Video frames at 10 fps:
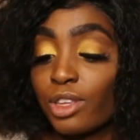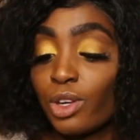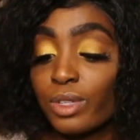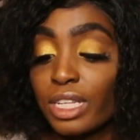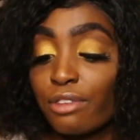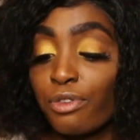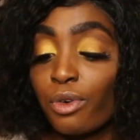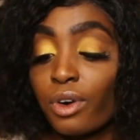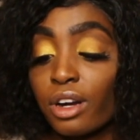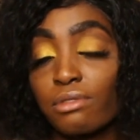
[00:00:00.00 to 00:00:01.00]
use it
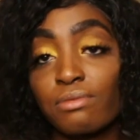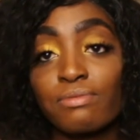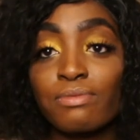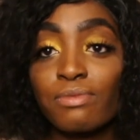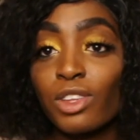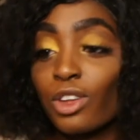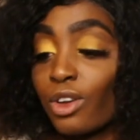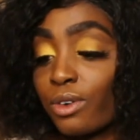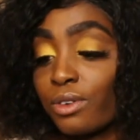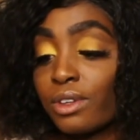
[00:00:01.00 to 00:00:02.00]
for, you
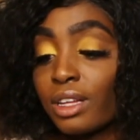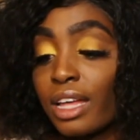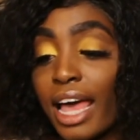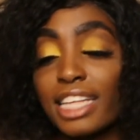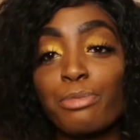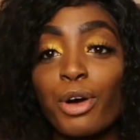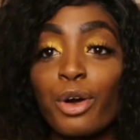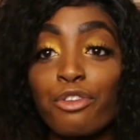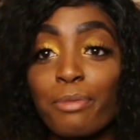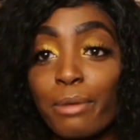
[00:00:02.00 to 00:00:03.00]
know, as
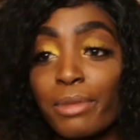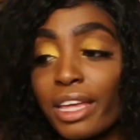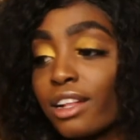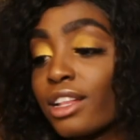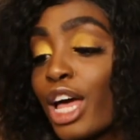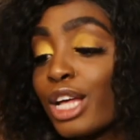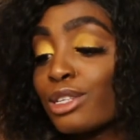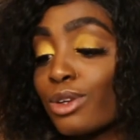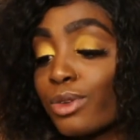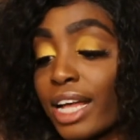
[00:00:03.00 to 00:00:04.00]
part of my meal.
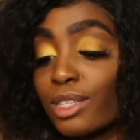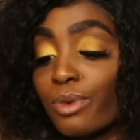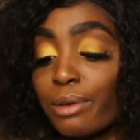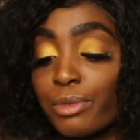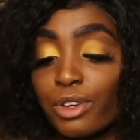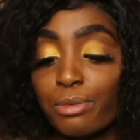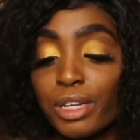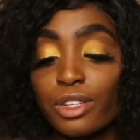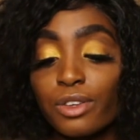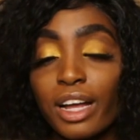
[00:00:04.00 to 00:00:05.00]
So that's what I'm going to
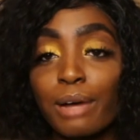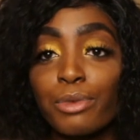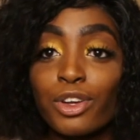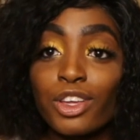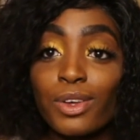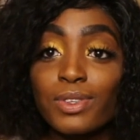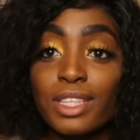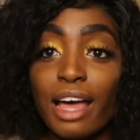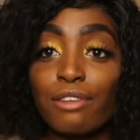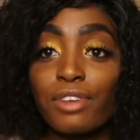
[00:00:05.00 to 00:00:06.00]
be doing. I'm going to use
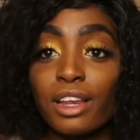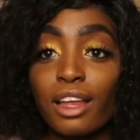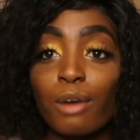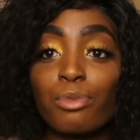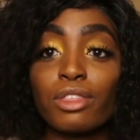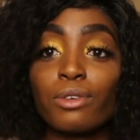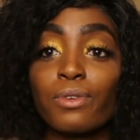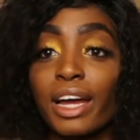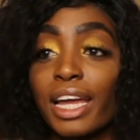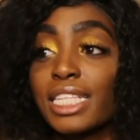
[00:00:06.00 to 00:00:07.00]
that, fill it up with the
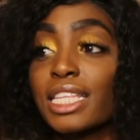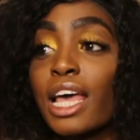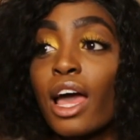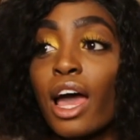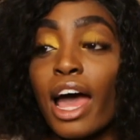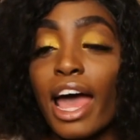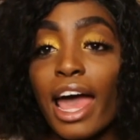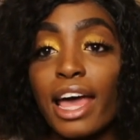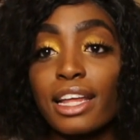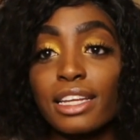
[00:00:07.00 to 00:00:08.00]
rice
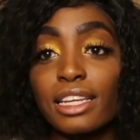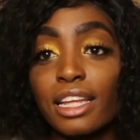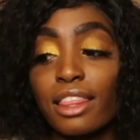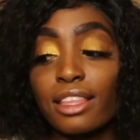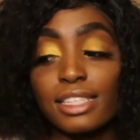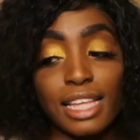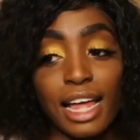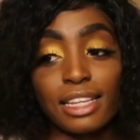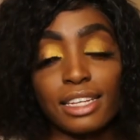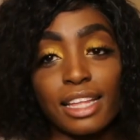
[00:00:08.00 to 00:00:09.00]
and the
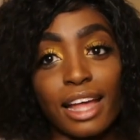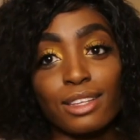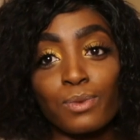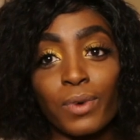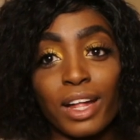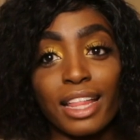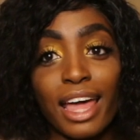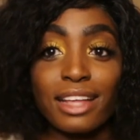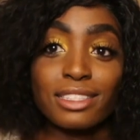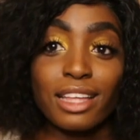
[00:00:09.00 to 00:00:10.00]
salad, as well
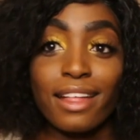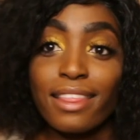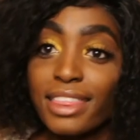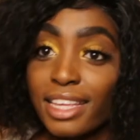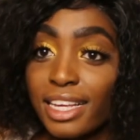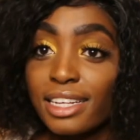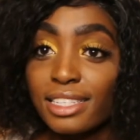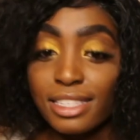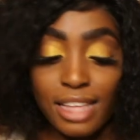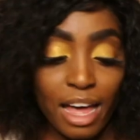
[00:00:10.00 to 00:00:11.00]
as the
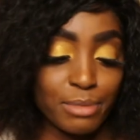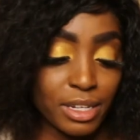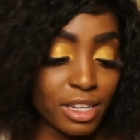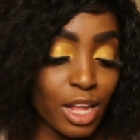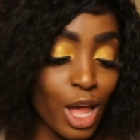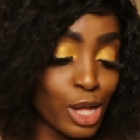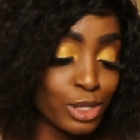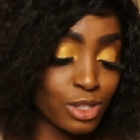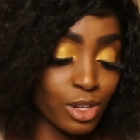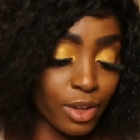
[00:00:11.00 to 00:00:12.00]
salmon.
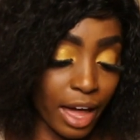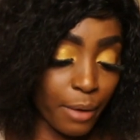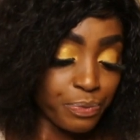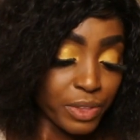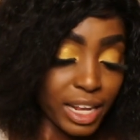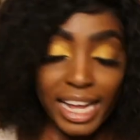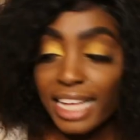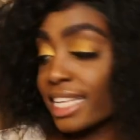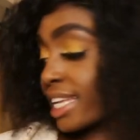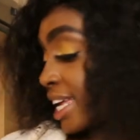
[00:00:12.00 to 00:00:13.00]
So yeah, like I said